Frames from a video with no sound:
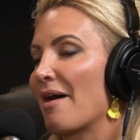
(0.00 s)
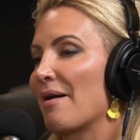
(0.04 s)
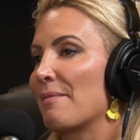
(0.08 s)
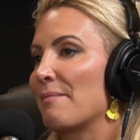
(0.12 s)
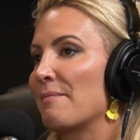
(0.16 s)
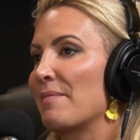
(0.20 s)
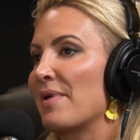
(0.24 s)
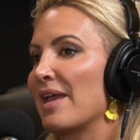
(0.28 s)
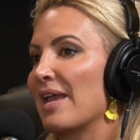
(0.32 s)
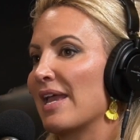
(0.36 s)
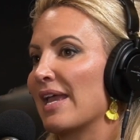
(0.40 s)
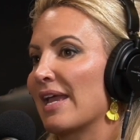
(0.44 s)

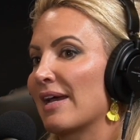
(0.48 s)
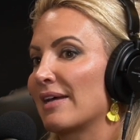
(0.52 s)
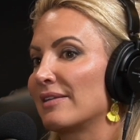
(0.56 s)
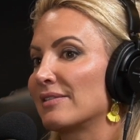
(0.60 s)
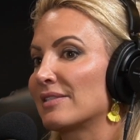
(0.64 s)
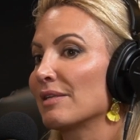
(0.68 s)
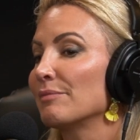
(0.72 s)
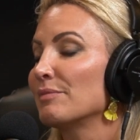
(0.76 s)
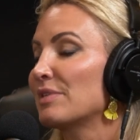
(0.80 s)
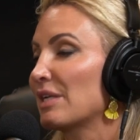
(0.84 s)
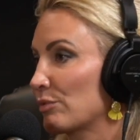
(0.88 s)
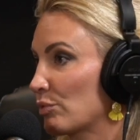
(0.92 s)

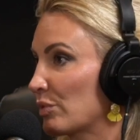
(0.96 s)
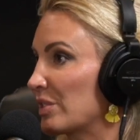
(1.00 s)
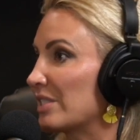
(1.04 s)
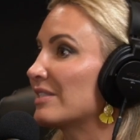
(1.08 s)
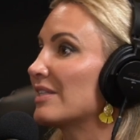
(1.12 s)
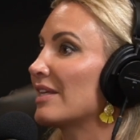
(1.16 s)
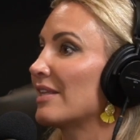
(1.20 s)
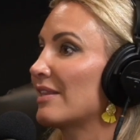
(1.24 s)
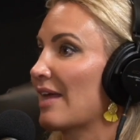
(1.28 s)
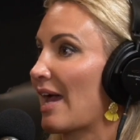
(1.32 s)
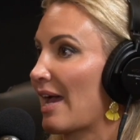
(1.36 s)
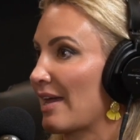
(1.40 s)
And
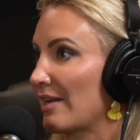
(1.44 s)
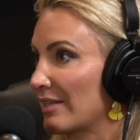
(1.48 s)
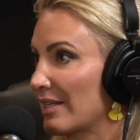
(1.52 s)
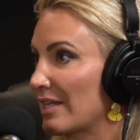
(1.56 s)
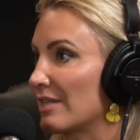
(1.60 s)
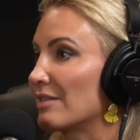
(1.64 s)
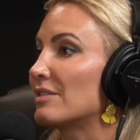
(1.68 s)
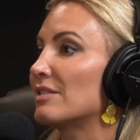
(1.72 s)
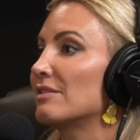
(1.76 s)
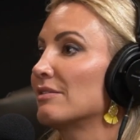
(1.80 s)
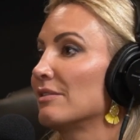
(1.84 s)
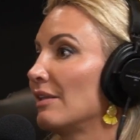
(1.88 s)
sometimes we see
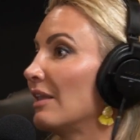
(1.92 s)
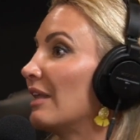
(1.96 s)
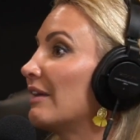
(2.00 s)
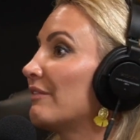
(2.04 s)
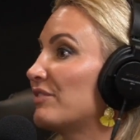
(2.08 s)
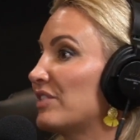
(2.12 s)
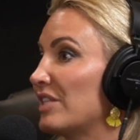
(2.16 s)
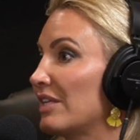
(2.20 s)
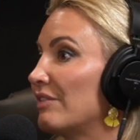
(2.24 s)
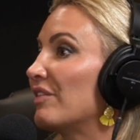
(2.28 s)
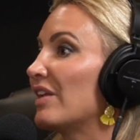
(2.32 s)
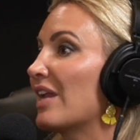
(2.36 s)
that can
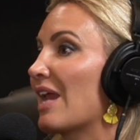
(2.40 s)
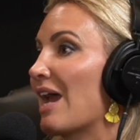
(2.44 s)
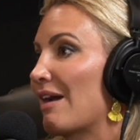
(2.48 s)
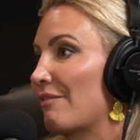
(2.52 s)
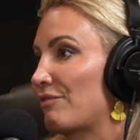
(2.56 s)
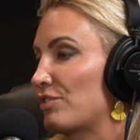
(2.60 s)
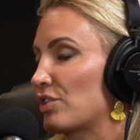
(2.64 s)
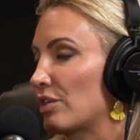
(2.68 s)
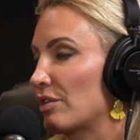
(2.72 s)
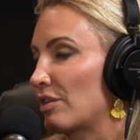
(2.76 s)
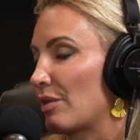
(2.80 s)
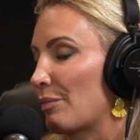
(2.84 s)
lift
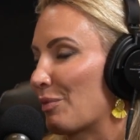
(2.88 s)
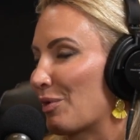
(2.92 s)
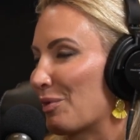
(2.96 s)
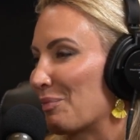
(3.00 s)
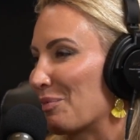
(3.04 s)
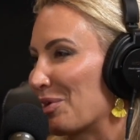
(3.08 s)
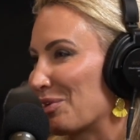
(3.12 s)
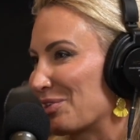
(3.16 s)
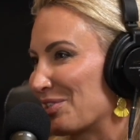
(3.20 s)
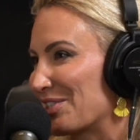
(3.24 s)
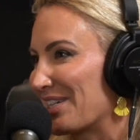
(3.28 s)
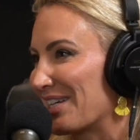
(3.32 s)
even
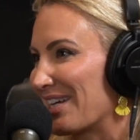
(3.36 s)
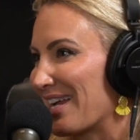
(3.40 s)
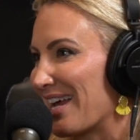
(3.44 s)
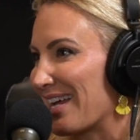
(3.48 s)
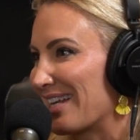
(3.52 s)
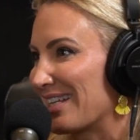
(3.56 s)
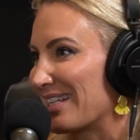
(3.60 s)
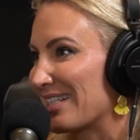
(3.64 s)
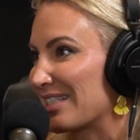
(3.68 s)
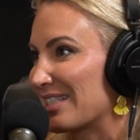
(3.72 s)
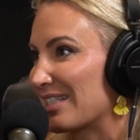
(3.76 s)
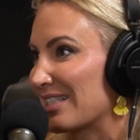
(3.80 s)
after the
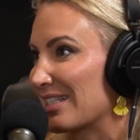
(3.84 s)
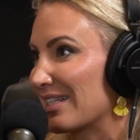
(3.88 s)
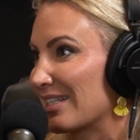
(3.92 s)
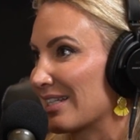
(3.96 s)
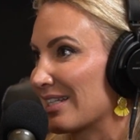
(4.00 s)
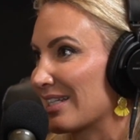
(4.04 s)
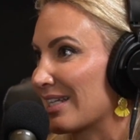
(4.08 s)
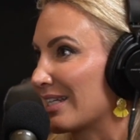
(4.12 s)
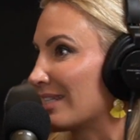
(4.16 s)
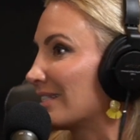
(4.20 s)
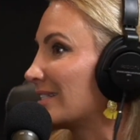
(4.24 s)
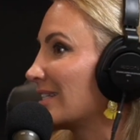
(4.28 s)
promotion
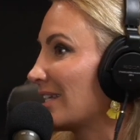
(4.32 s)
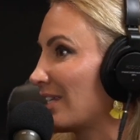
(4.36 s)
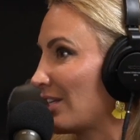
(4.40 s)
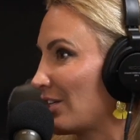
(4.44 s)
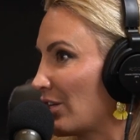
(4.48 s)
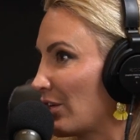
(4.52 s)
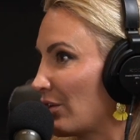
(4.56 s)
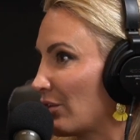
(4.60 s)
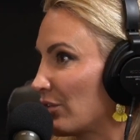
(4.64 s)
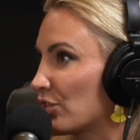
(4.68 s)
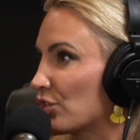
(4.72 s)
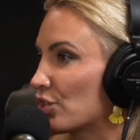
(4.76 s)
has
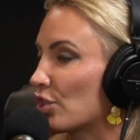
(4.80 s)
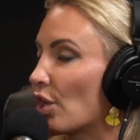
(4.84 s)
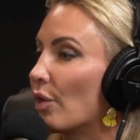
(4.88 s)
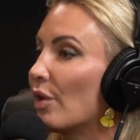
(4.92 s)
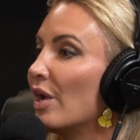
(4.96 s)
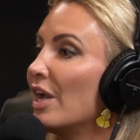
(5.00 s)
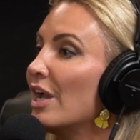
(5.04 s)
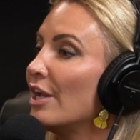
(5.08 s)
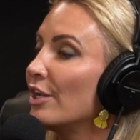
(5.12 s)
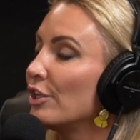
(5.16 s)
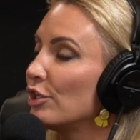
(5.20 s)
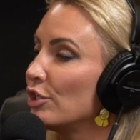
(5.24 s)

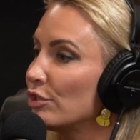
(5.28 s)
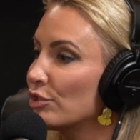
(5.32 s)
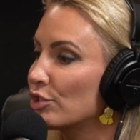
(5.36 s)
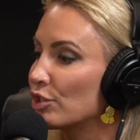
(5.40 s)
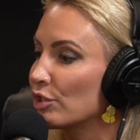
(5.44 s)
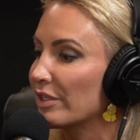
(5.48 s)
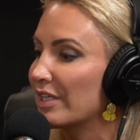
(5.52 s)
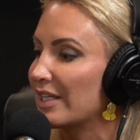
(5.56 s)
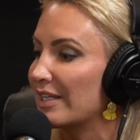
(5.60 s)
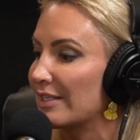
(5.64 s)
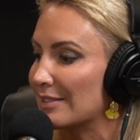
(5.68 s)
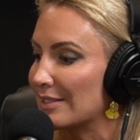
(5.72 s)
continued. So
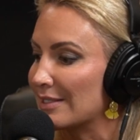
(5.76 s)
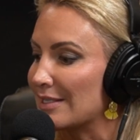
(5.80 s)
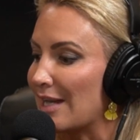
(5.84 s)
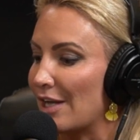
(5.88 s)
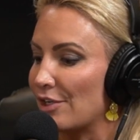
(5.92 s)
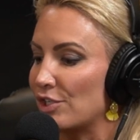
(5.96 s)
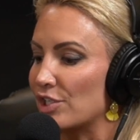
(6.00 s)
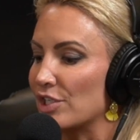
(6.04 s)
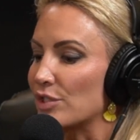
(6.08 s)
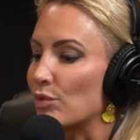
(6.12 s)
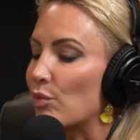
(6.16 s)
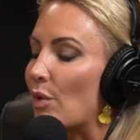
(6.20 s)
usually
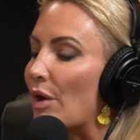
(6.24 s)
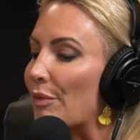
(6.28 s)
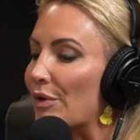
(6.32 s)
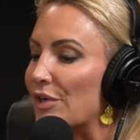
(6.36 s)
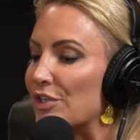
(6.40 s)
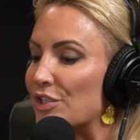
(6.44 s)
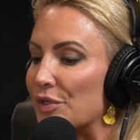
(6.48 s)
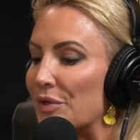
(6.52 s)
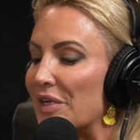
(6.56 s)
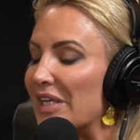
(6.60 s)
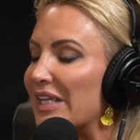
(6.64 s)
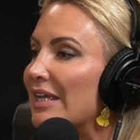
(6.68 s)
it's not
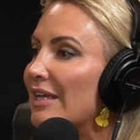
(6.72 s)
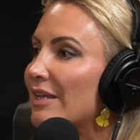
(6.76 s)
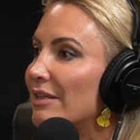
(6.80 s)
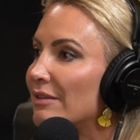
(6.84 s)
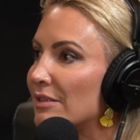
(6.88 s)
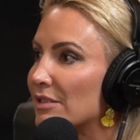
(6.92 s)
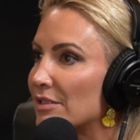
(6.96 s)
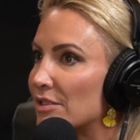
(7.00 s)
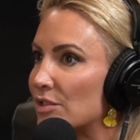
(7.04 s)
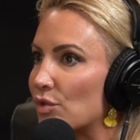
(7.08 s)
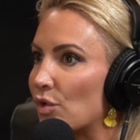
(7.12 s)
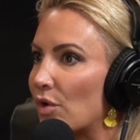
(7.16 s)
just what we're
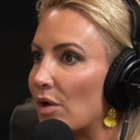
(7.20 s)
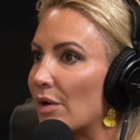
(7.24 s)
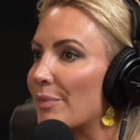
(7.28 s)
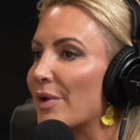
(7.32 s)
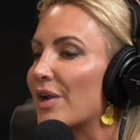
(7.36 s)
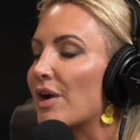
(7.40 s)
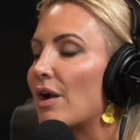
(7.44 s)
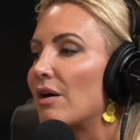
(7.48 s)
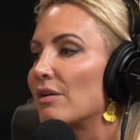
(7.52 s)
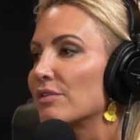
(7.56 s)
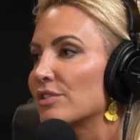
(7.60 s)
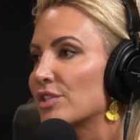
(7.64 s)
doing in the
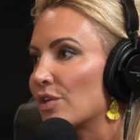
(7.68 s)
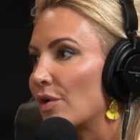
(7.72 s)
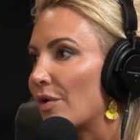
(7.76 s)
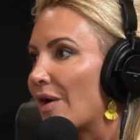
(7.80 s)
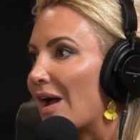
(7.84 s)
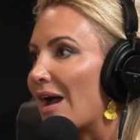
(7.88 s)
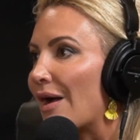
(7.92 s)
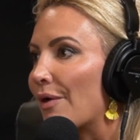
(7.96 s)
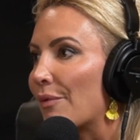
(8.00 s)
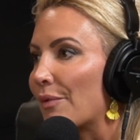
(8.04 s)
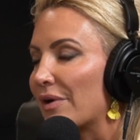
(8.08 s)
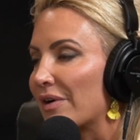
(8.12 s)
store, but
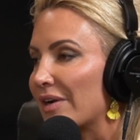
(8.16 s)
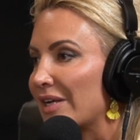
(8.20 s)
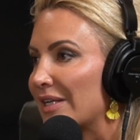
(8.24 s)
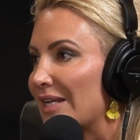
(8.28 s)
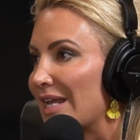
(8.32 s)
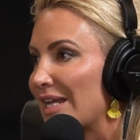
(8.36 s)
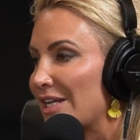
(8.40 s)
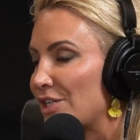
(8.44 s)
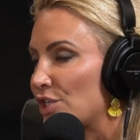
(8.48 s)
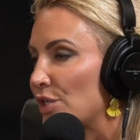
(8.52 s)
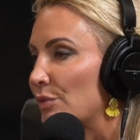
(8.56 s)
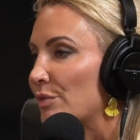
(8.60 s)
also how
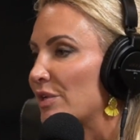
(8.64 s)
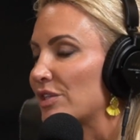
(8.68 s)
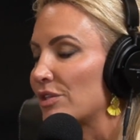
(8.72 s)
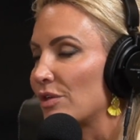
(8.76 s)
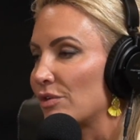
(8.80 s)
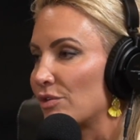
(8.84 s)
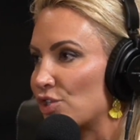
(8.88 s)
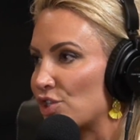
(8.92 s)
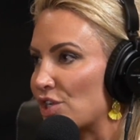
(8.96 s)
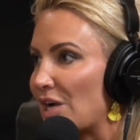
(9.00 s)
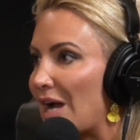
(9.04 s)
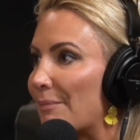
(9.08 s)
we're
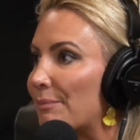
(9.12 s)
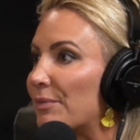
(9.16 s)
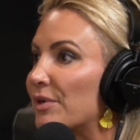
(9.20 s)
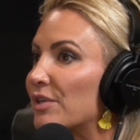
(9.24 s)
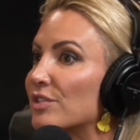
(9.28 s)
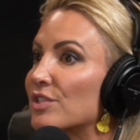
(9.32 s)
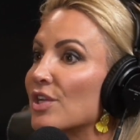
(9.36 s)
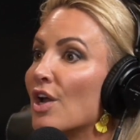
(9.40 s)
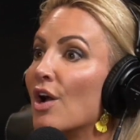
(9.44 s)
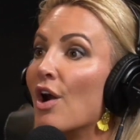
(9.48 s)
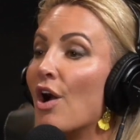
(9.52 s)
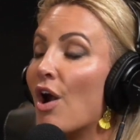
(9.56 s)
engaging with those
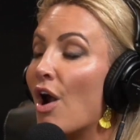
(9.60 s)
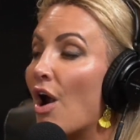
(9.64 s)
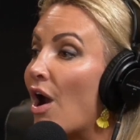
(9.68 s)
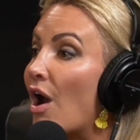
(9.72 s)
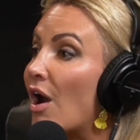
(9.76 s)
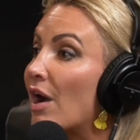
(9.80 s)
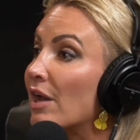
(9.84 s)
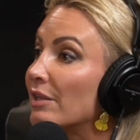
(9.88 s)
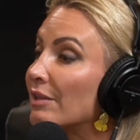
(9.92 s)
shoppers